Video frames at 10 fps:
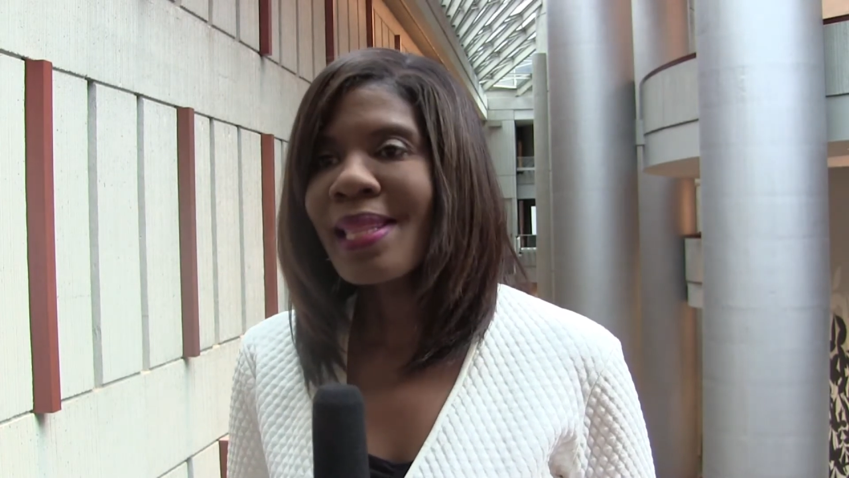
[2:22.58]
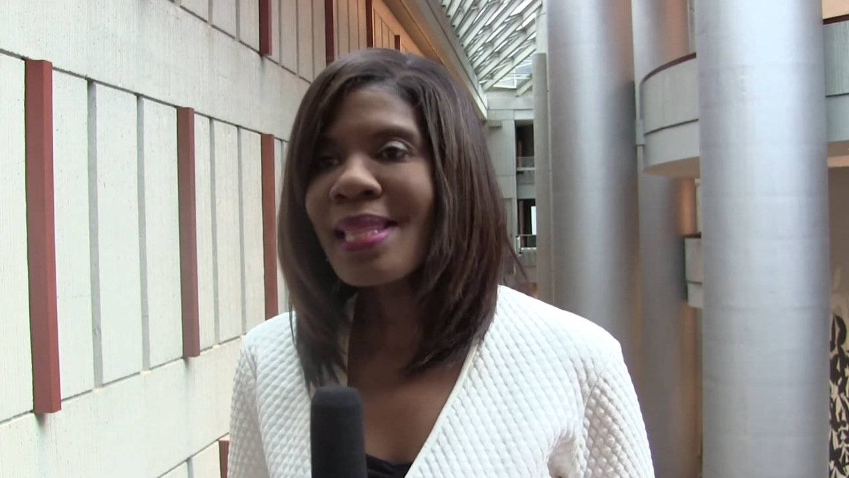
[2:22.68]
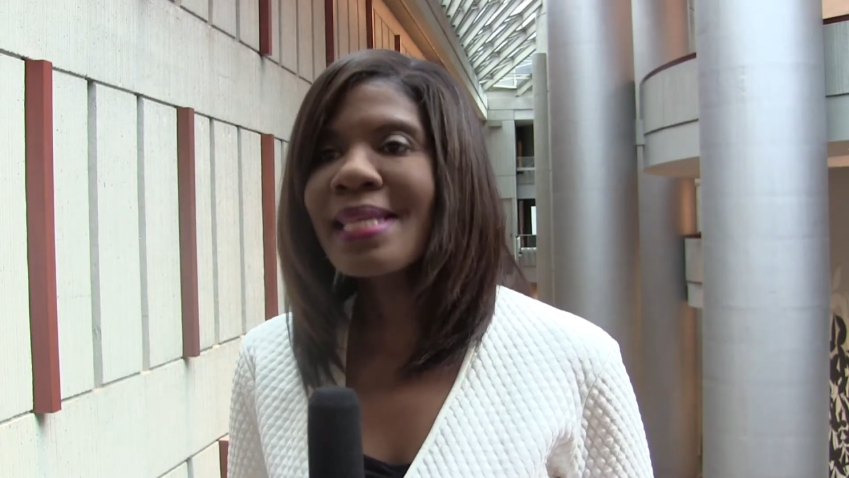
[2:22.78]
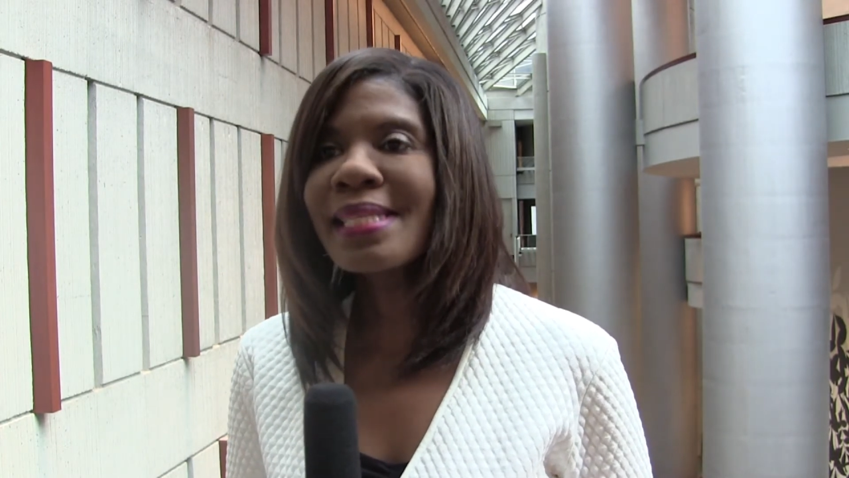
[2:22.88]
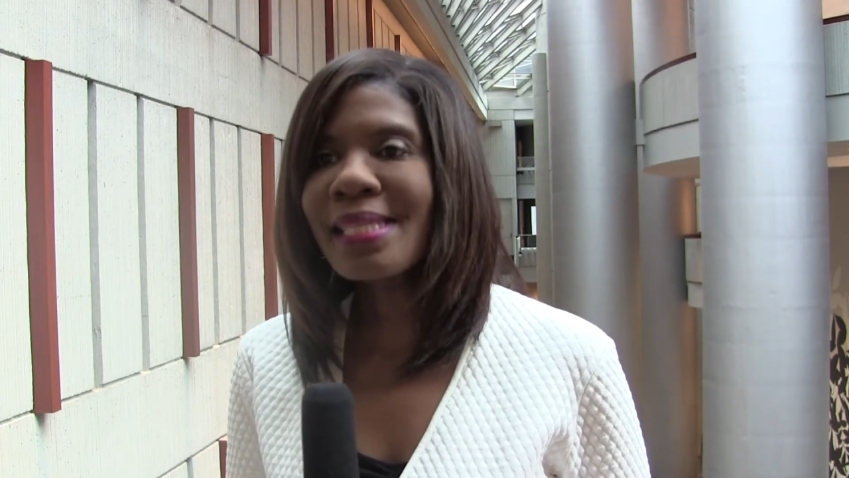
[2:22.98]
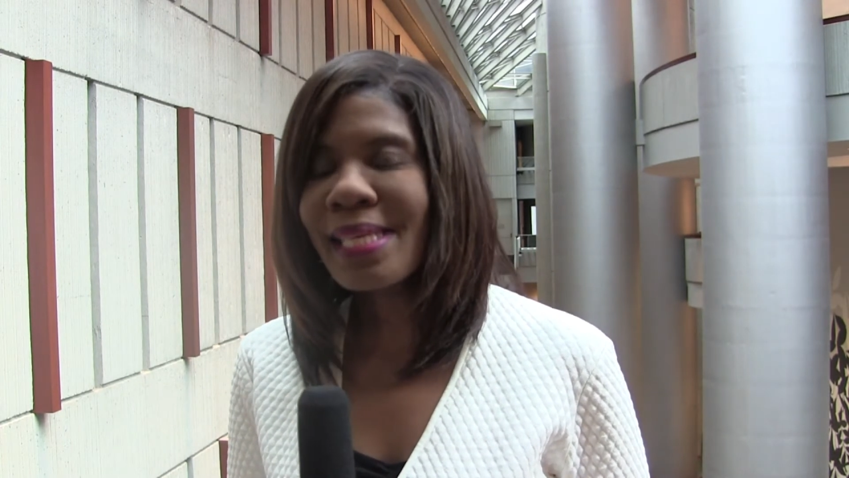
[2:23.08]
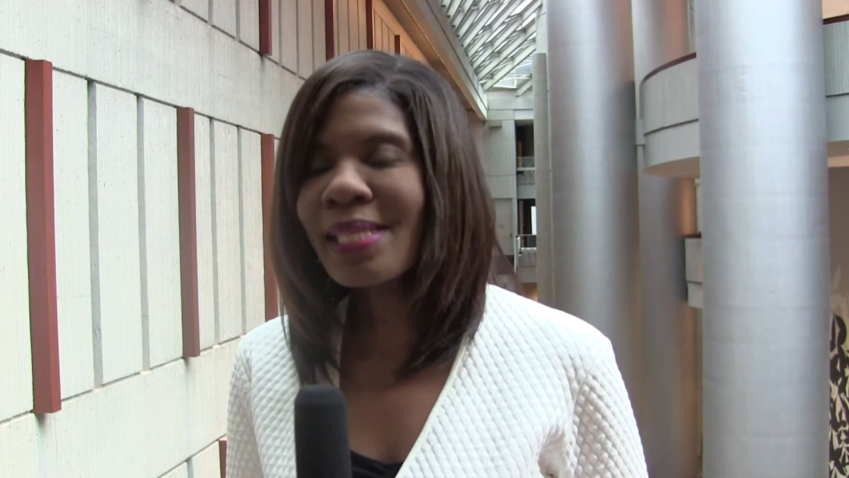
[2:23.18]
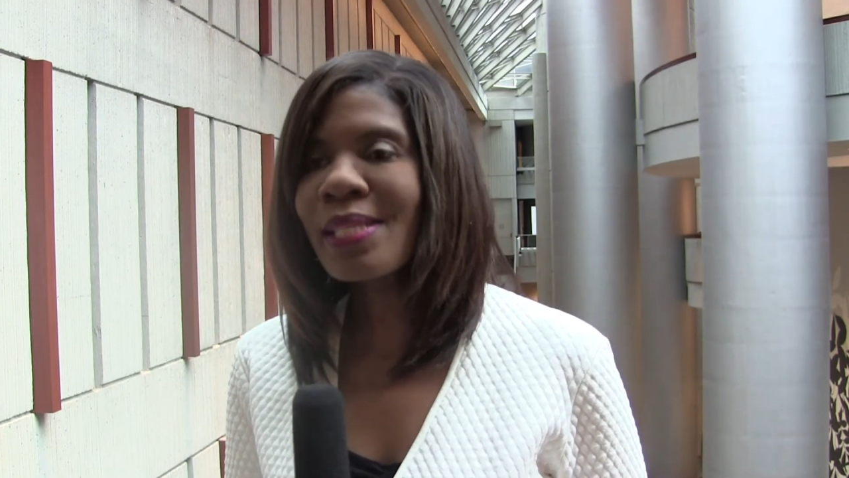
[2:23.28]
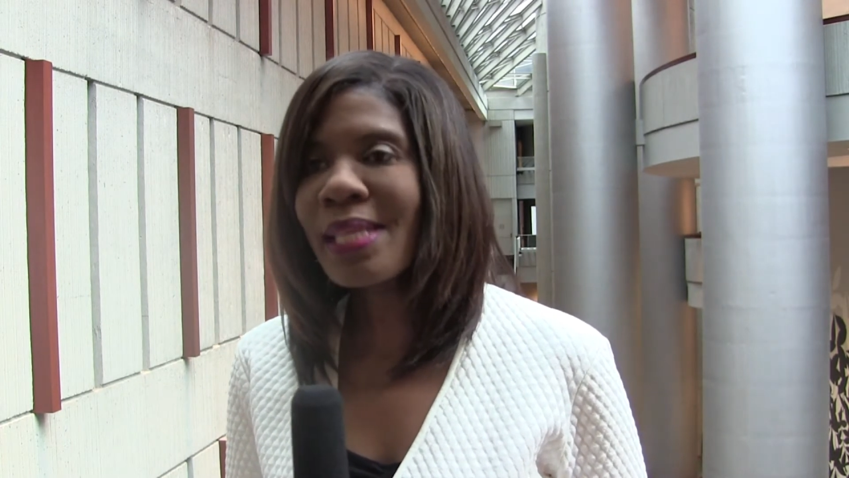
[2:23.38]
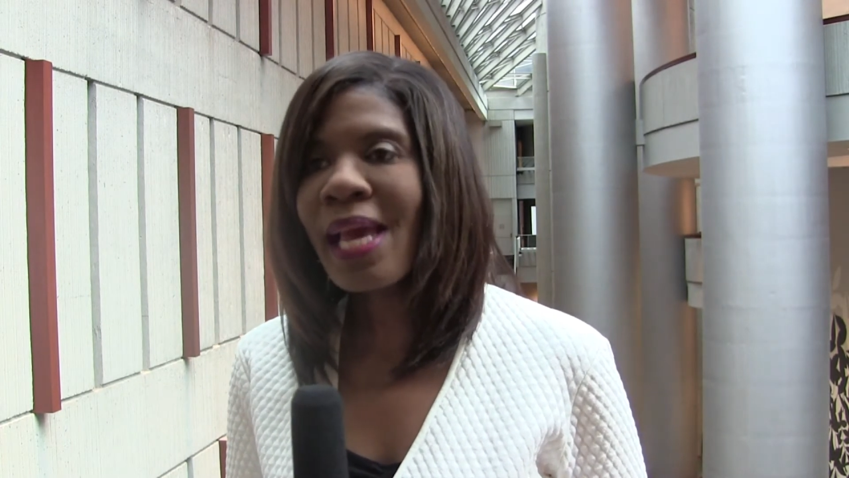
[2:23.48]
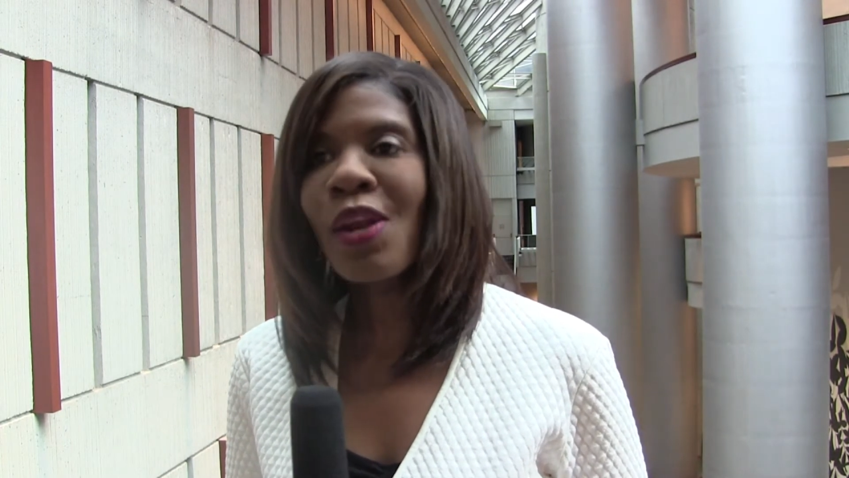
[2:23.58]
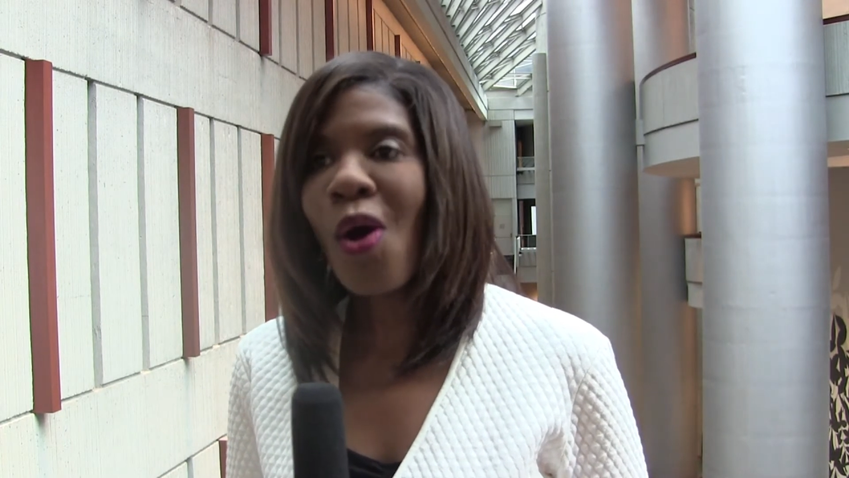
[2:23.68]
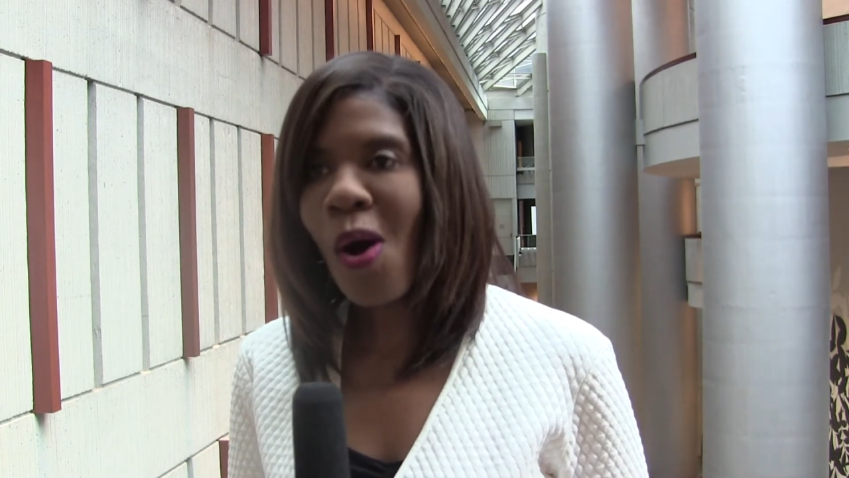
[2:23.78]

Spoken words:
This is an